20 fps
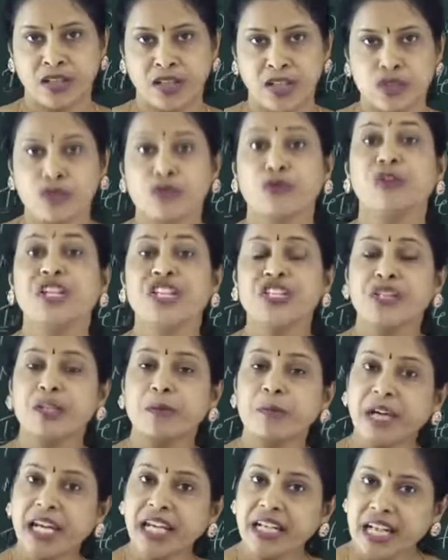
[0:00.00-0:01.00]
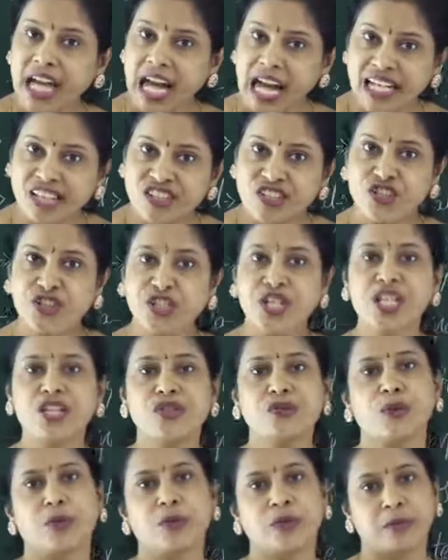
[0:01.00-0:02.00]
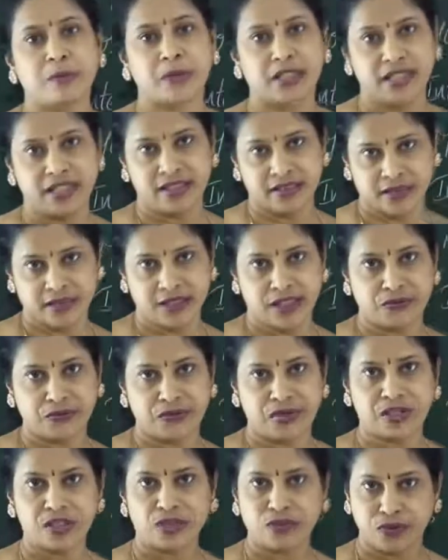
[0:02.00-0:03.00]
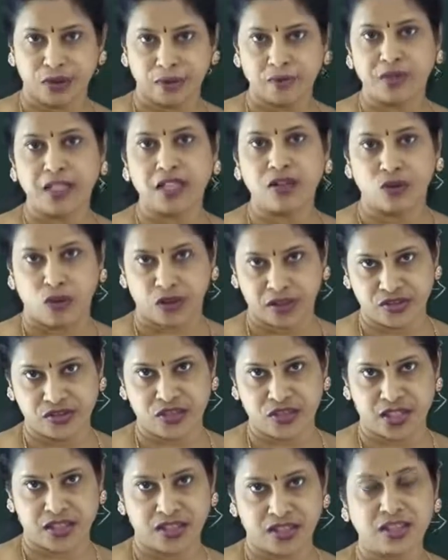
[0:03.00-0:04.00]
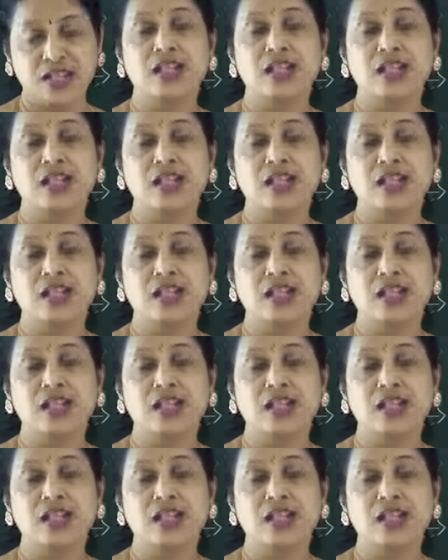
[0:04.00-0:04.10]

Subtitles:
So which remain unchanged over millions of years from their origin.